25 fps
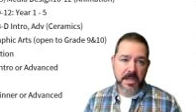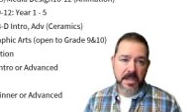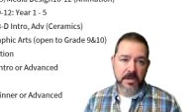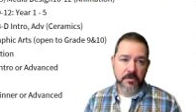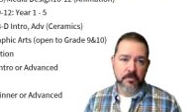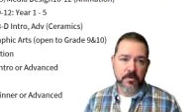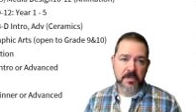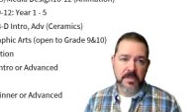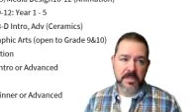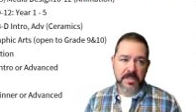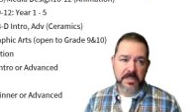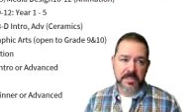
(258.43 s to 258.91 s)

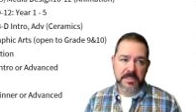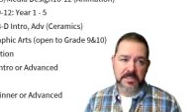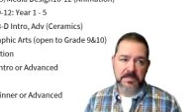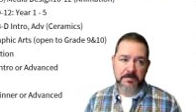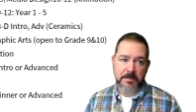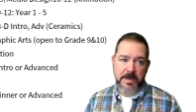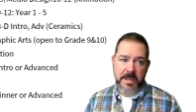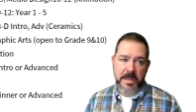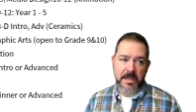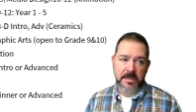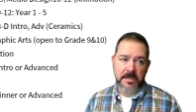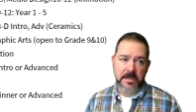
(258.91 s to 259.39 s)
and really
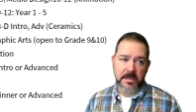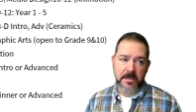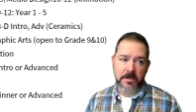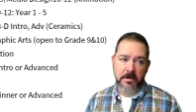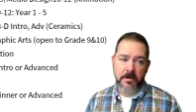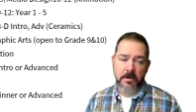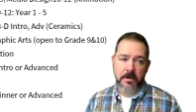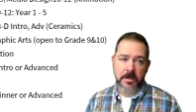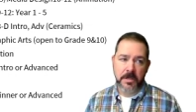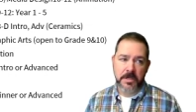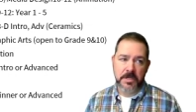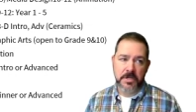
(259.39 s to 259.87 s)
expanding
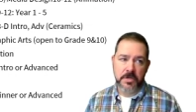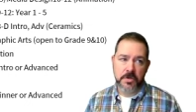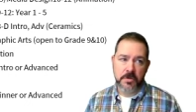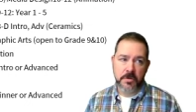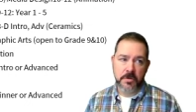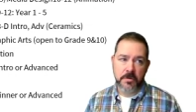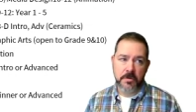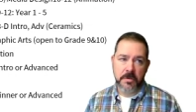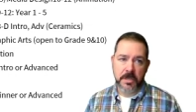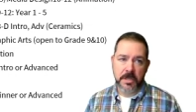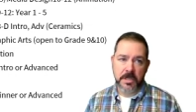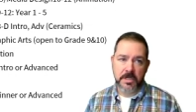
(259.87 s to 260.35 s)
on
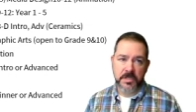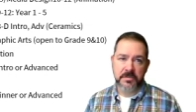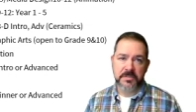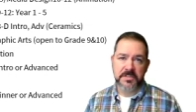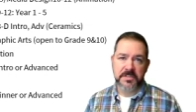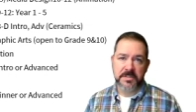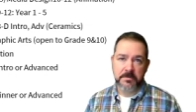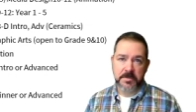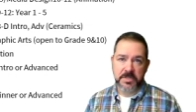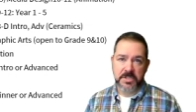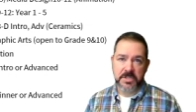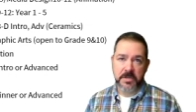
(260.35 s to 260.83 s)
your uh,
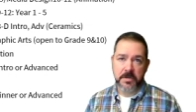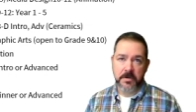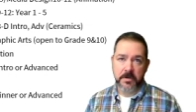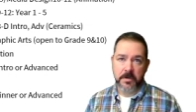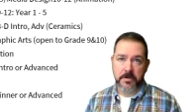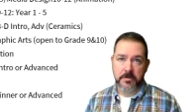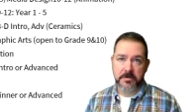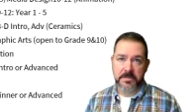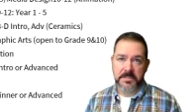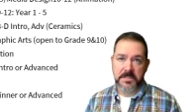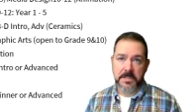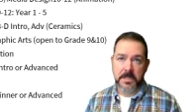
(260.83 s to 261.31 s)
use of
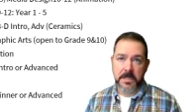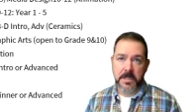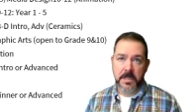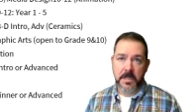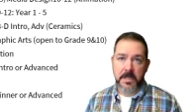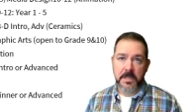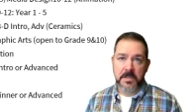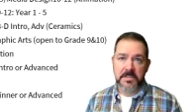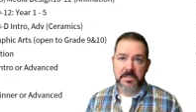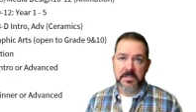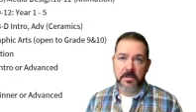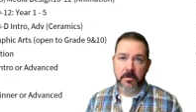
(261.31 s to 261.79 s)
materials.
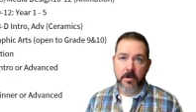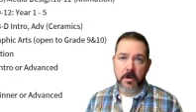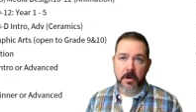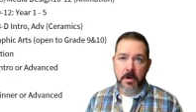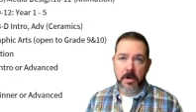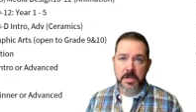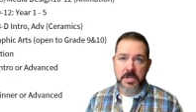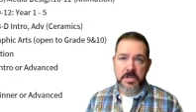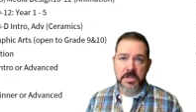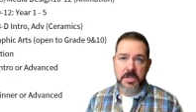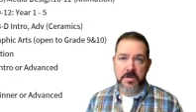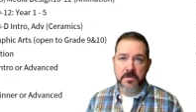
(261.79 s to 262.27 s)
So
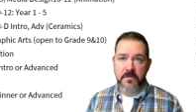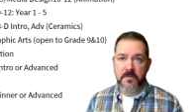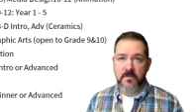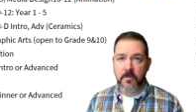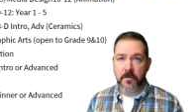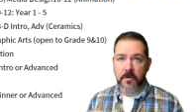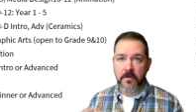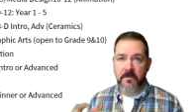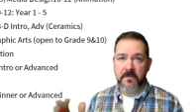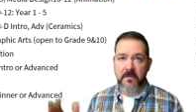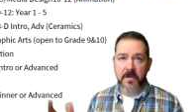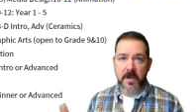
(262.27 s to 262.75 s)
art year
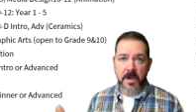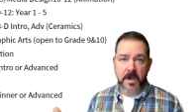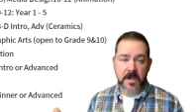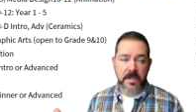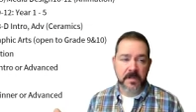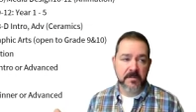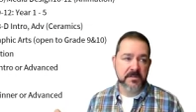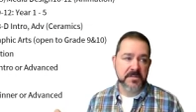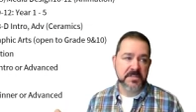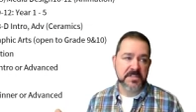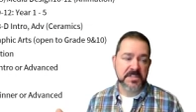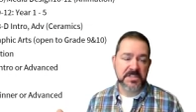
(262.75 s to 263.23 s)

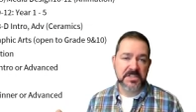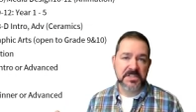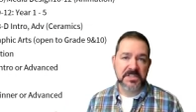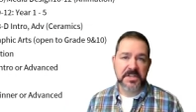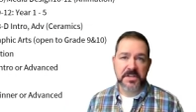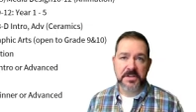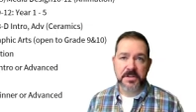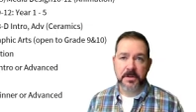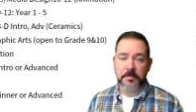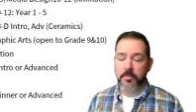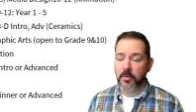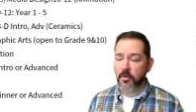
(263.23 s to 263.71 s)
4-5 is a
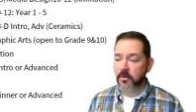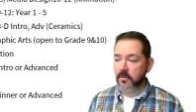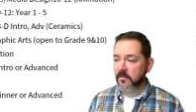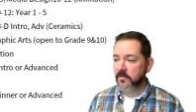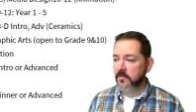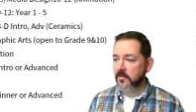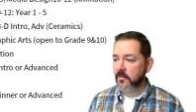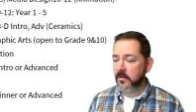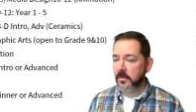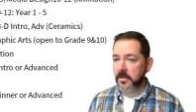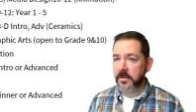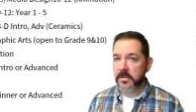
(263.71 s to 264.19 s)
senior
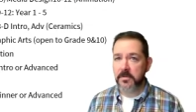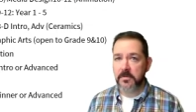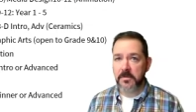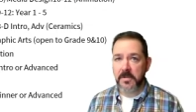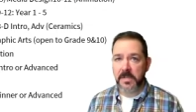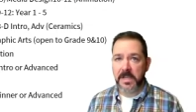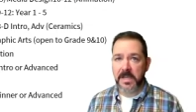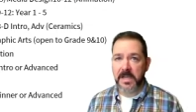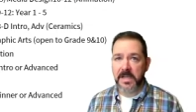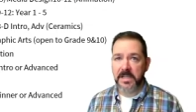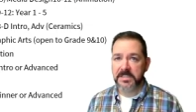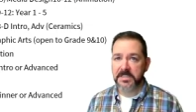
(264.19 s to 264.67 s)
portfolio
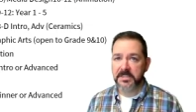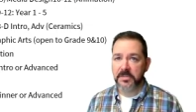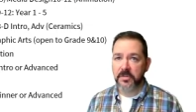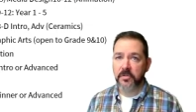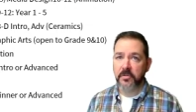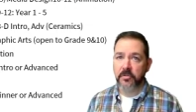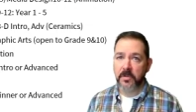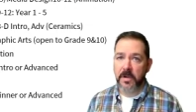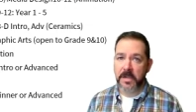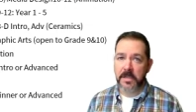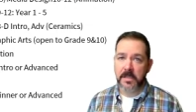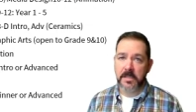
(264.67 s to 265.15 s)
class,
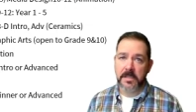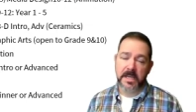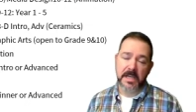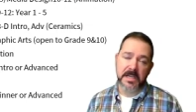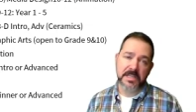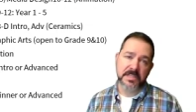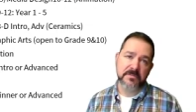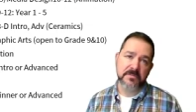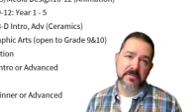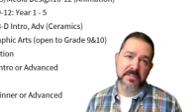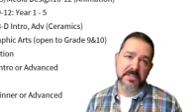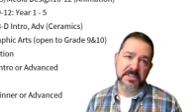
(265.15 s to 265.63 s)
great
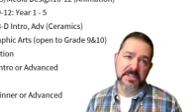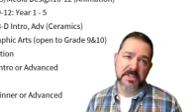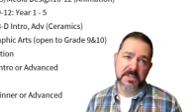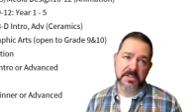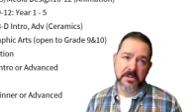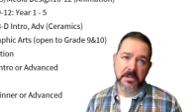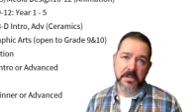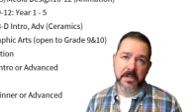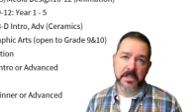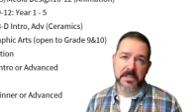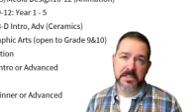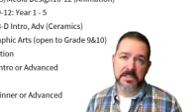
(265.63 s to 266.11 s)
class for
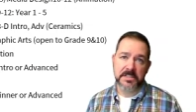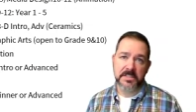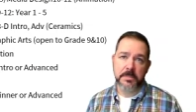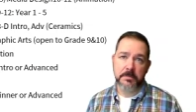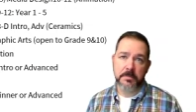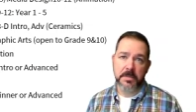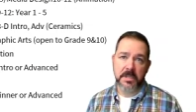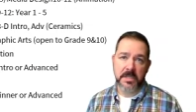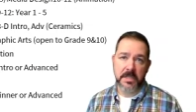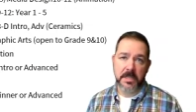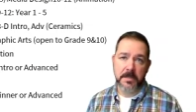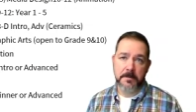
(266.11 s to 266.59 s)
senior kids
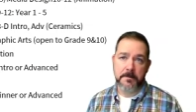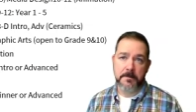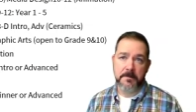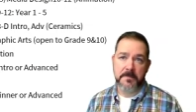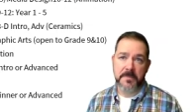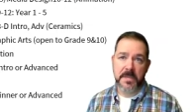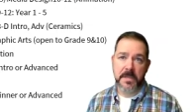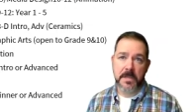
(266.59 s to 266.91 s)
to be in.